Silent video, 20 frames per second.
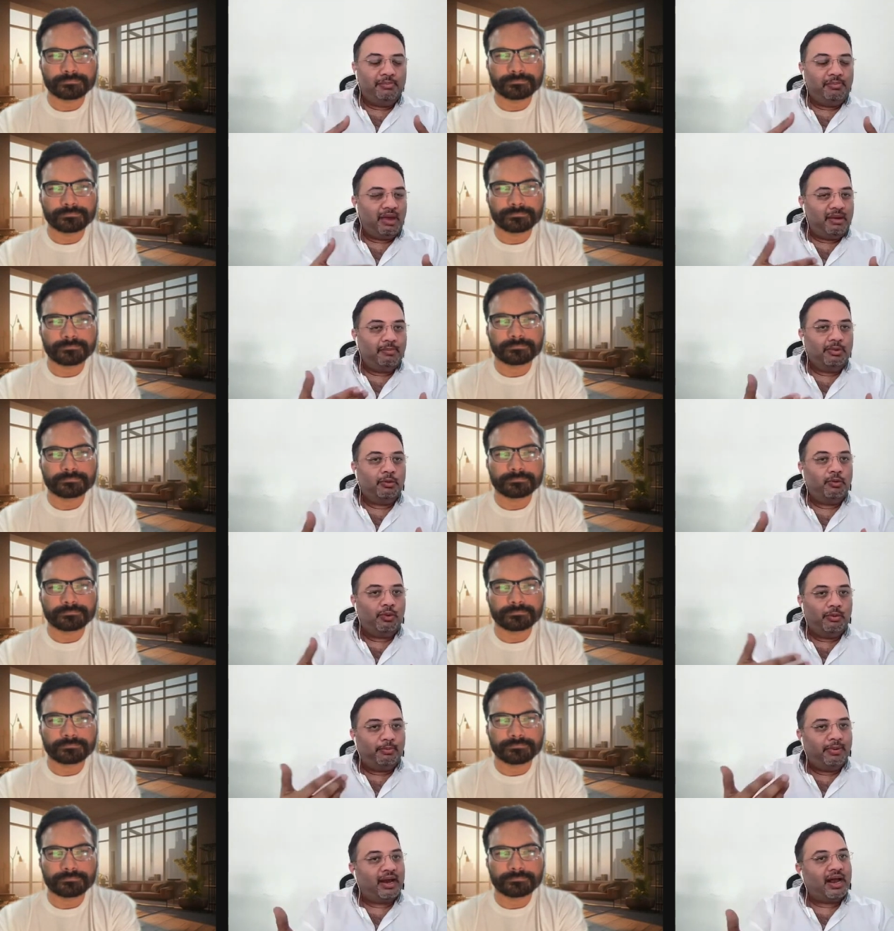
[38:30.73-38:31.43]
Speaker 1: people
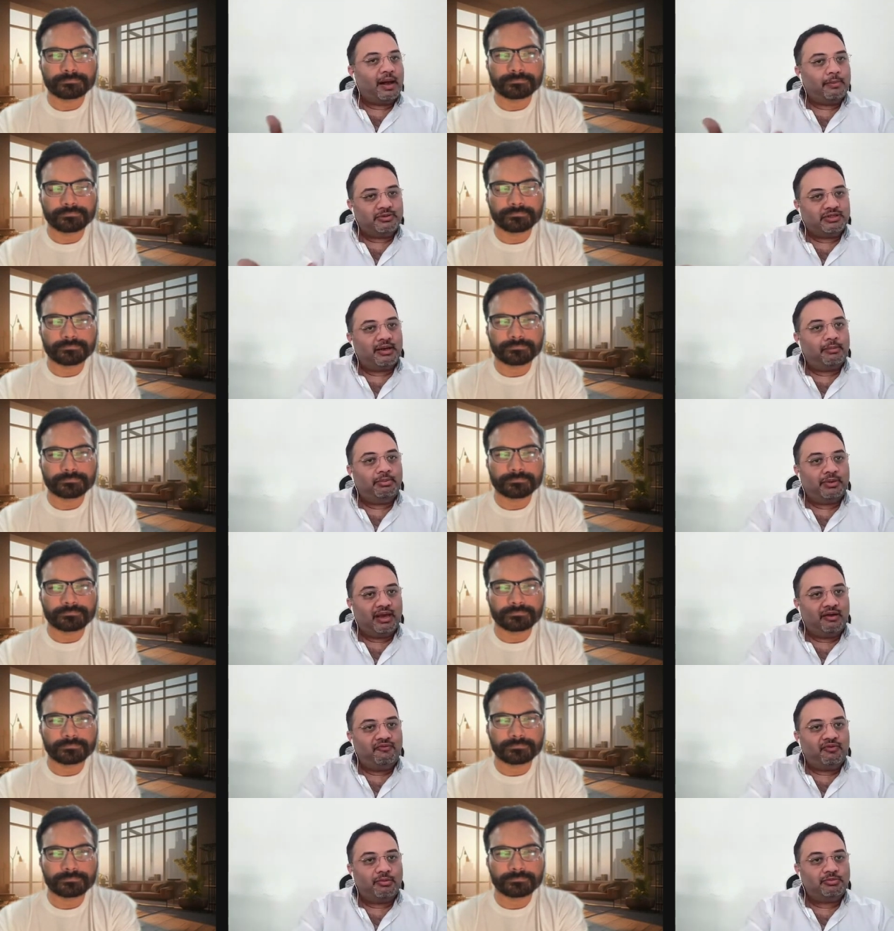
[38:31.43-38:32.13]
will pick up
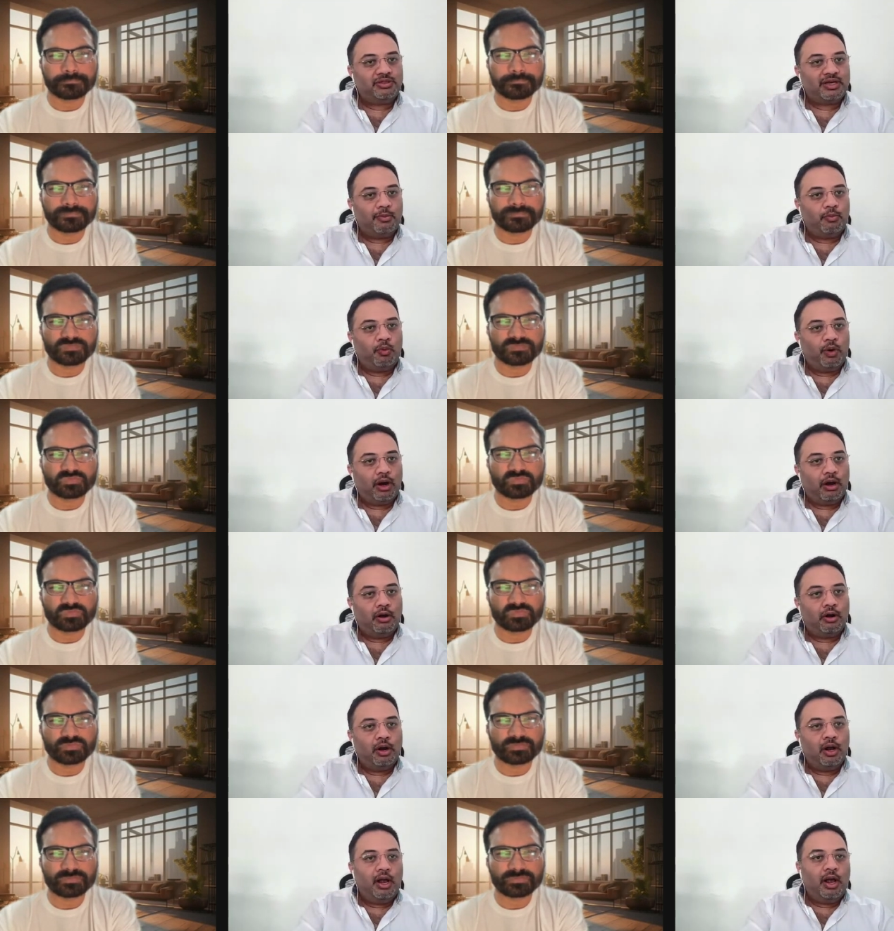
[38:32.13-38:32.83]
something from
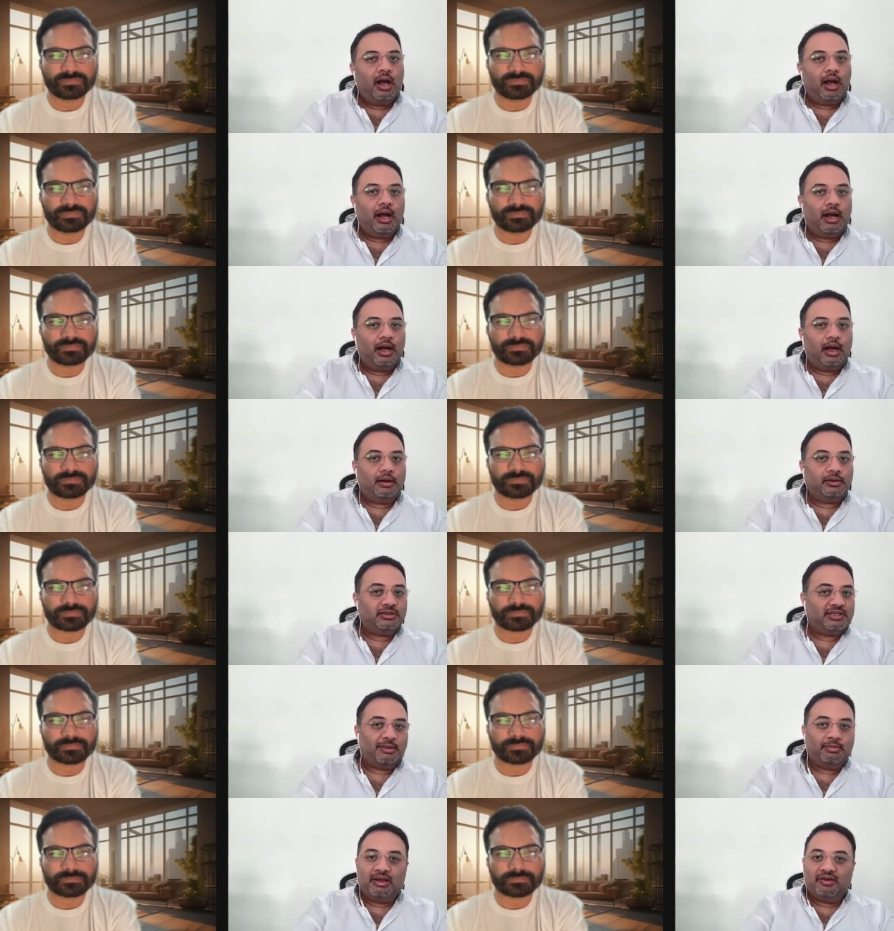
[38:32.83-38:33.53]
somewhere, uh,
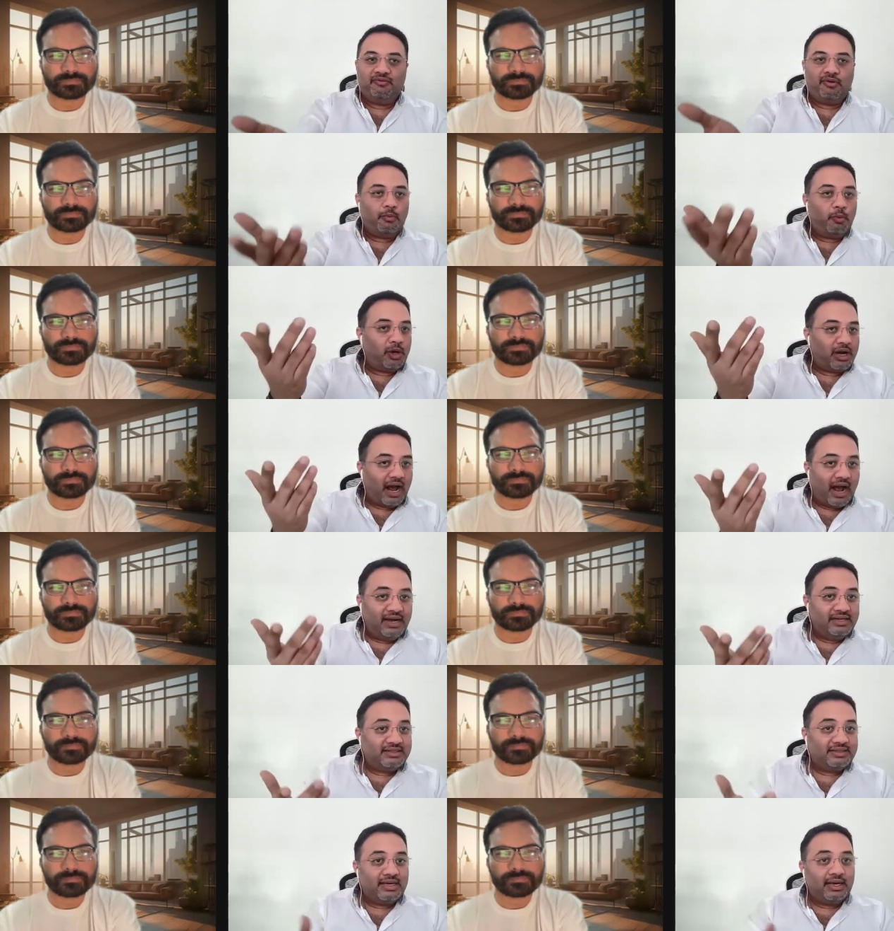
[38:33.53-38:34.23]
something from what
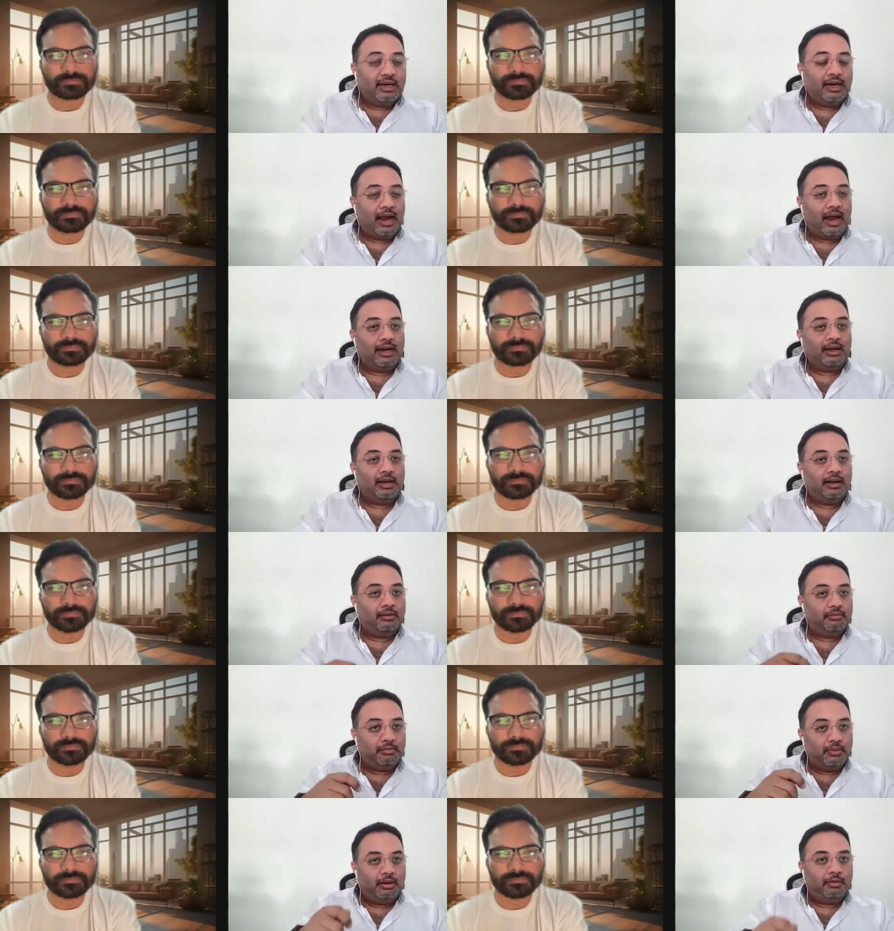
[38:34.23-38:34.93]
I said
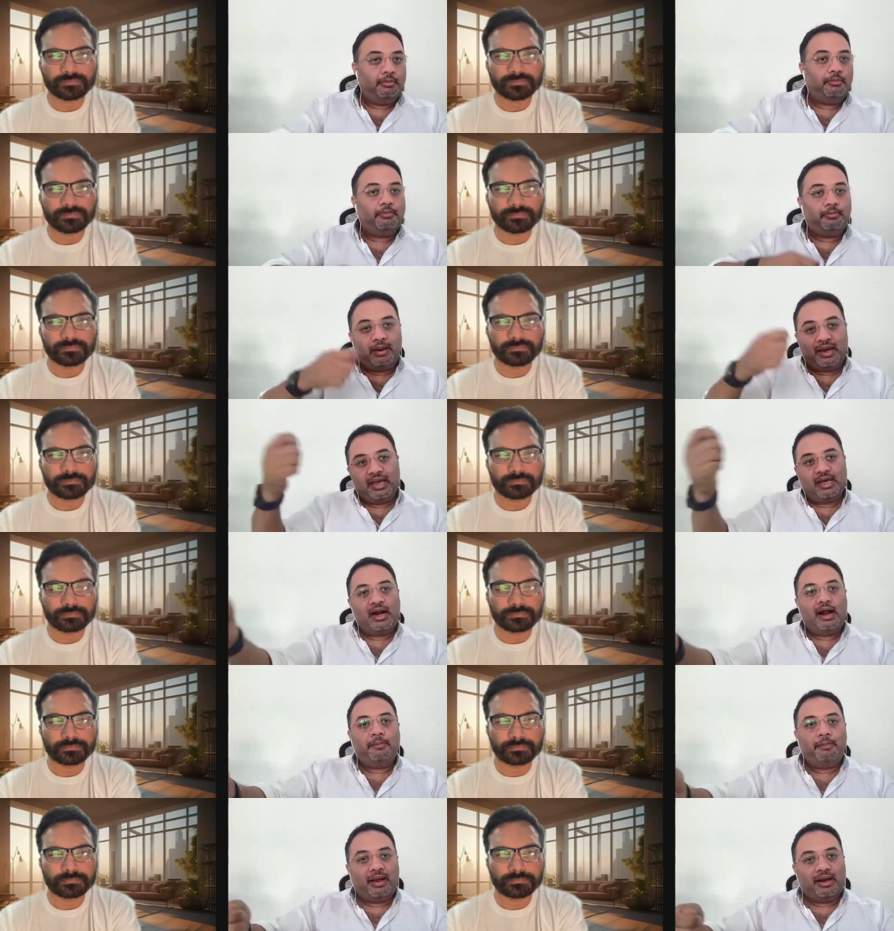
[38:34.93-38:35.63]
and pick it
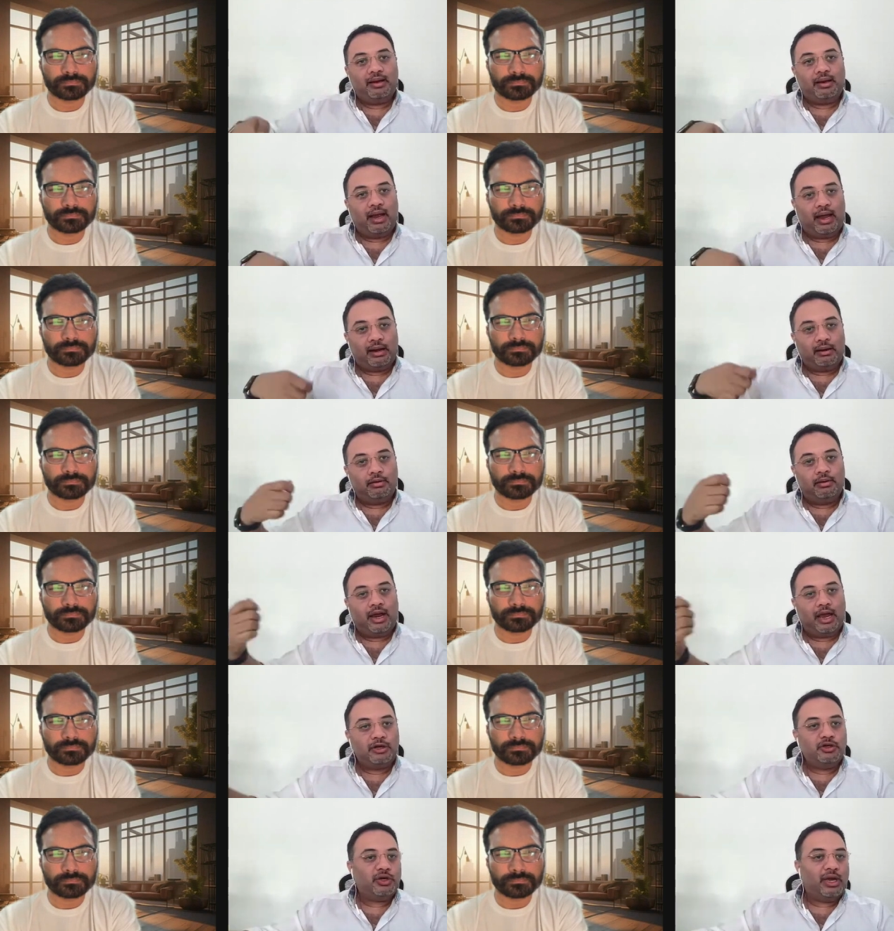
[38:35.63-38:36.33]
up and, and
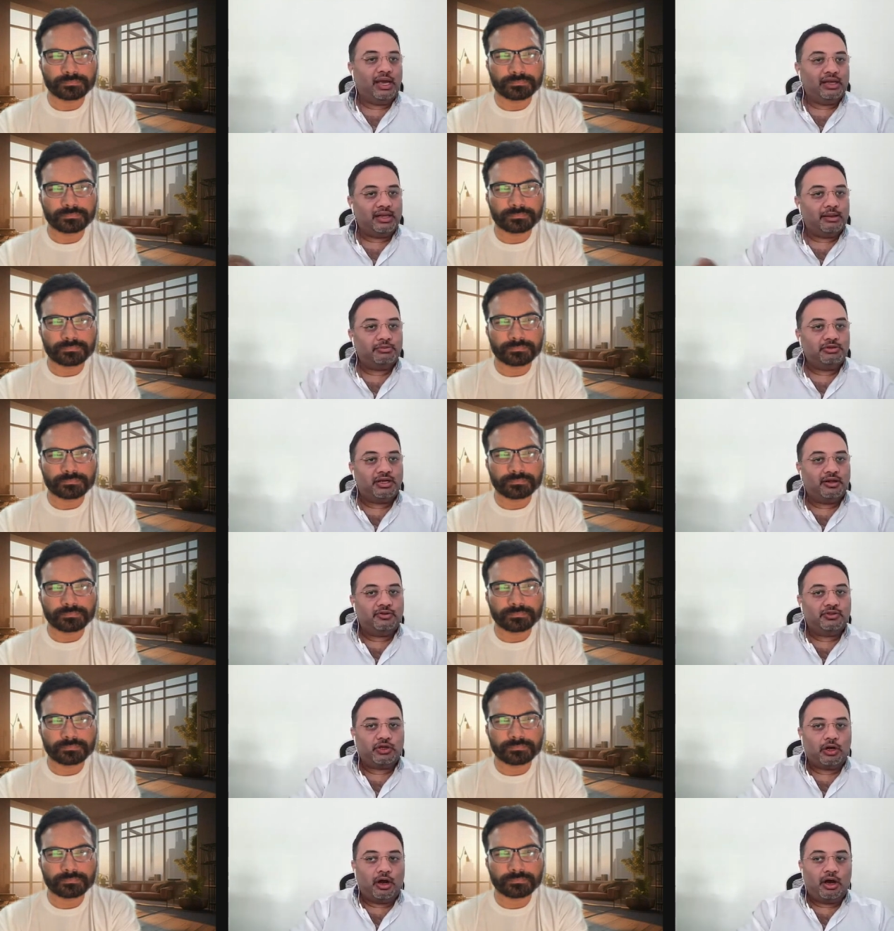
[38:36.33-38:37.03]
educate
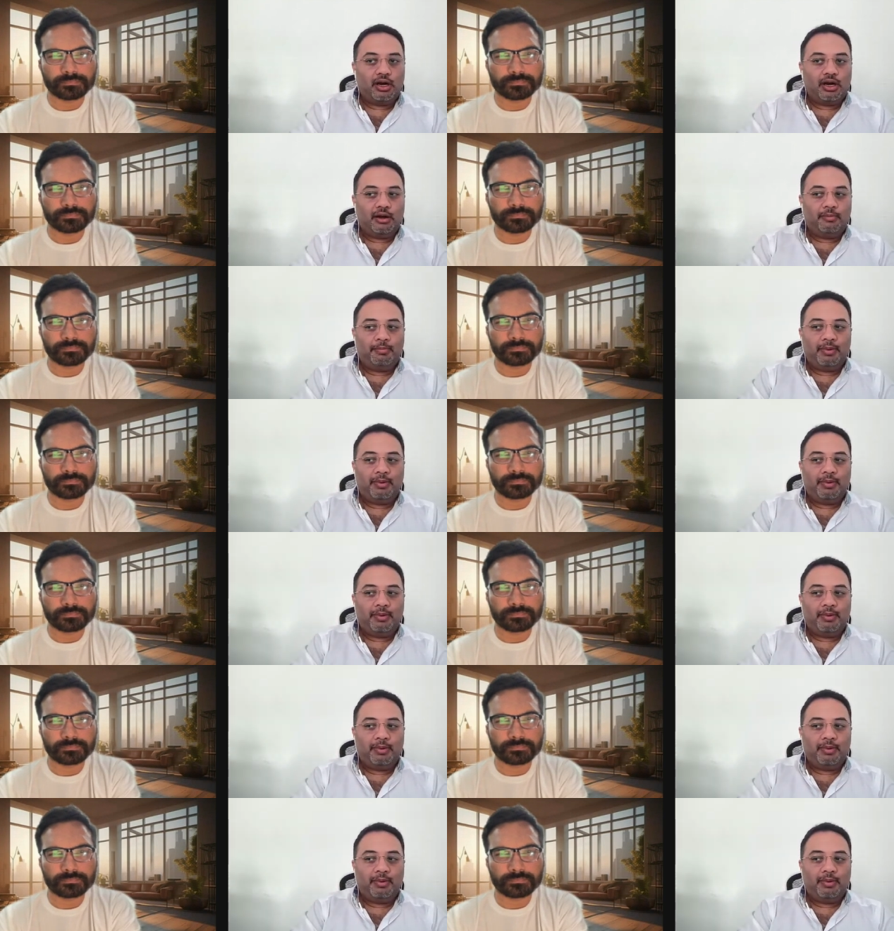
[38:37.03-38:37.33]
themselves on it.